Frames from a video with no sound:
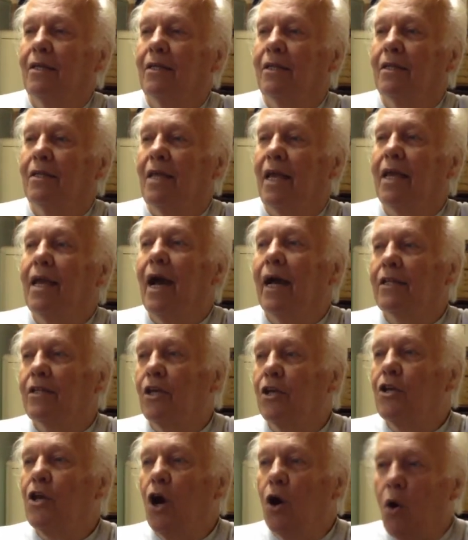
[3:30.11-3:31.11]
They got
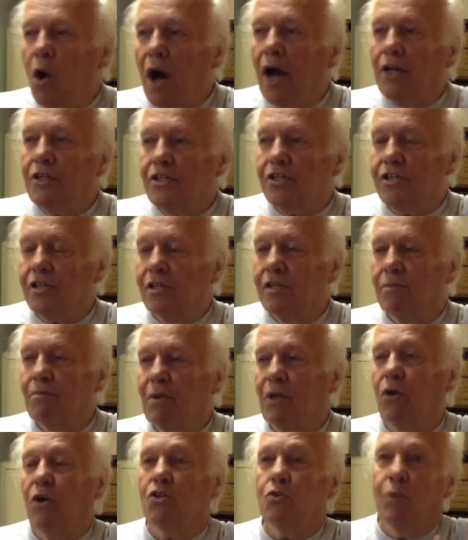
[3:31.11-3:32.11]
to know us
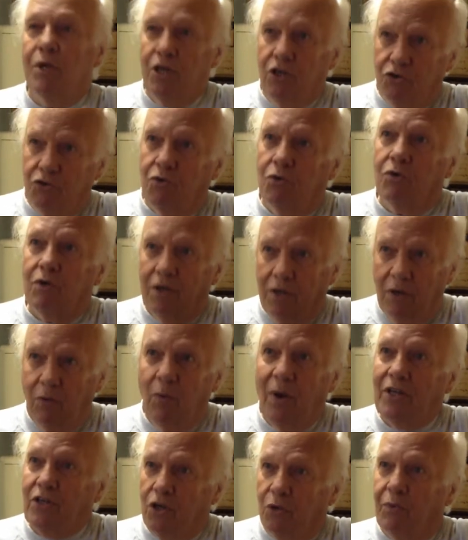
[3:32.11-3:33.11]
because we
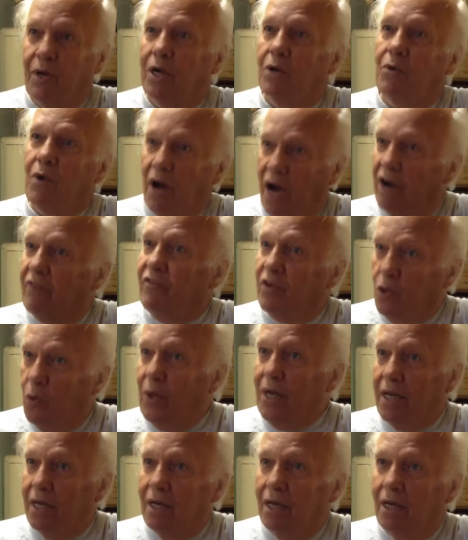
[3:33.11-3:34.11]
went to Rickrow every
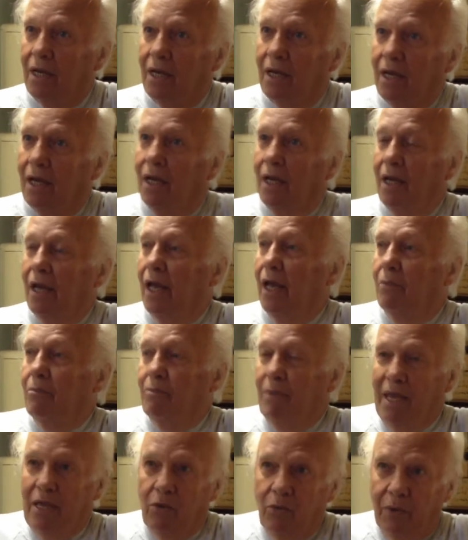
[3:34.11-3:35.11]
week. And
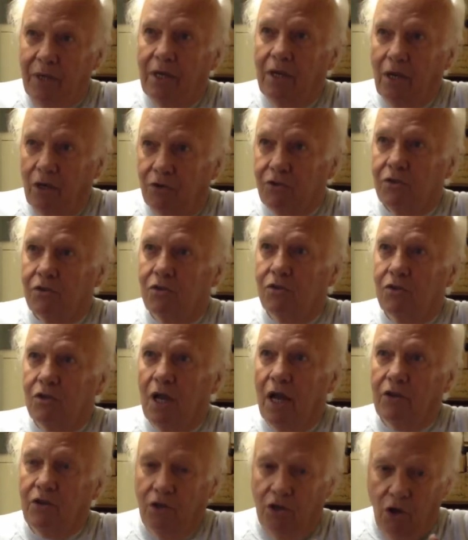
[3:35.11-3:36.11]
being we
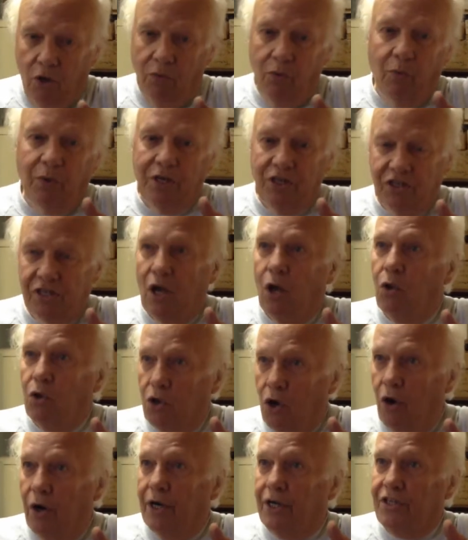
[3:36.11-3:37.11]
got to know we sell
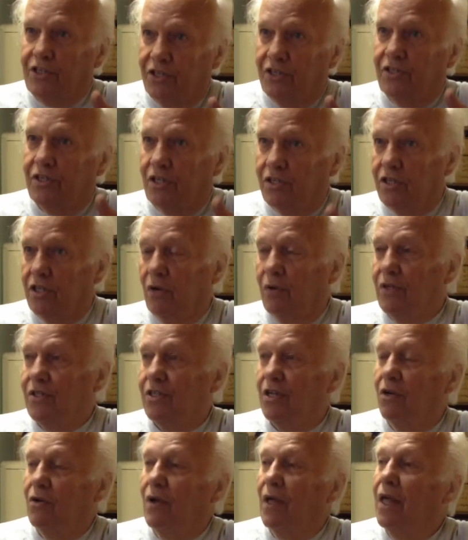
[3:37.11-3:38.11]
karts, this at
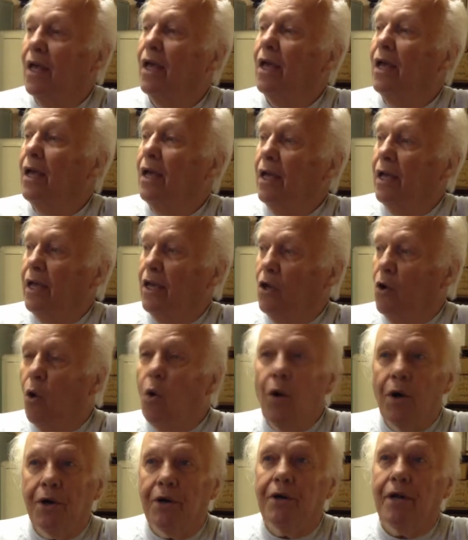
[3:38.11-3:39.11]
so-and-so. He
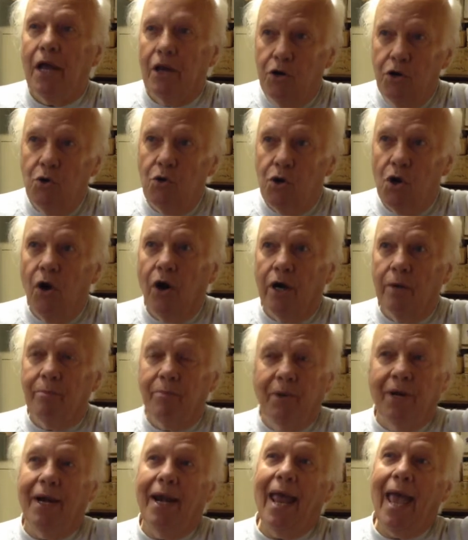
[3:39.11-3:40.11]
ordered a new kart,
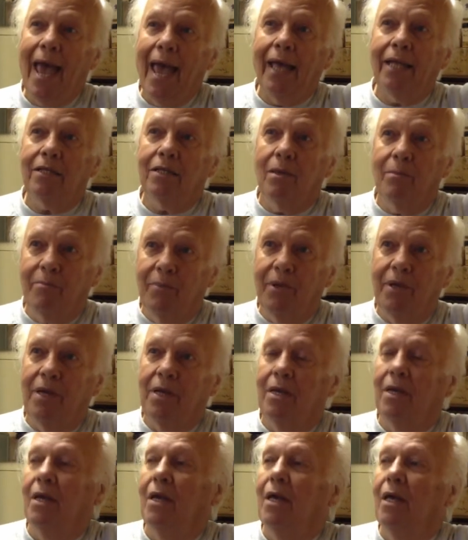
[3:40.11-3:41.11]
but it had to
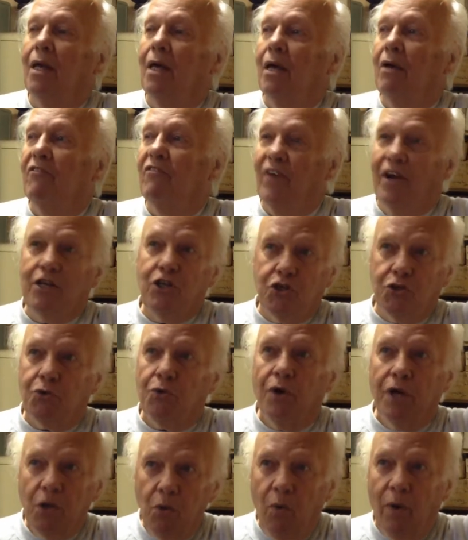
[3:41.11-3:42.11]
be
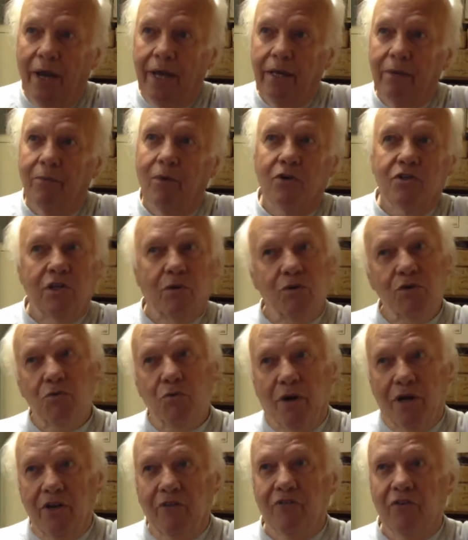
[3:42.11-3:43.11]
Viceroy white because he was
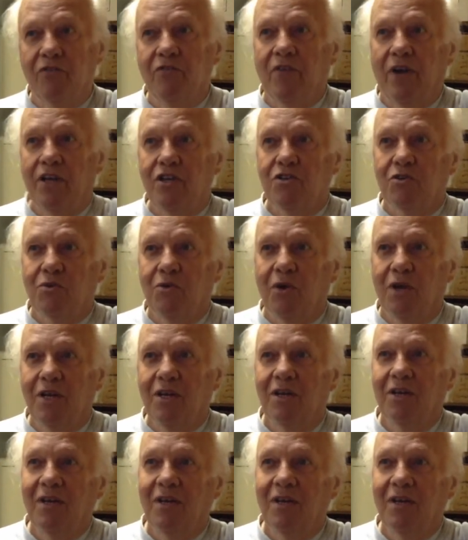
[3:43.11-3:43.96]
running for Viceroy.